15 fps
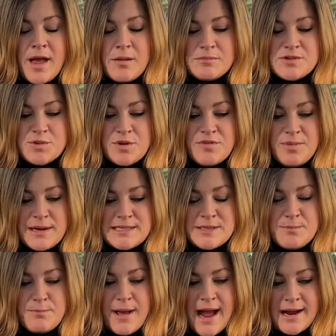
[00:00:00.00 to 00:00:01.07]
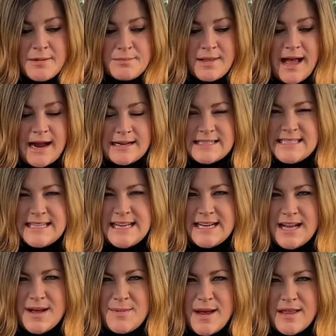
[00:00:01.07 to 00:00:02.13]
sort of by some back and black sedum,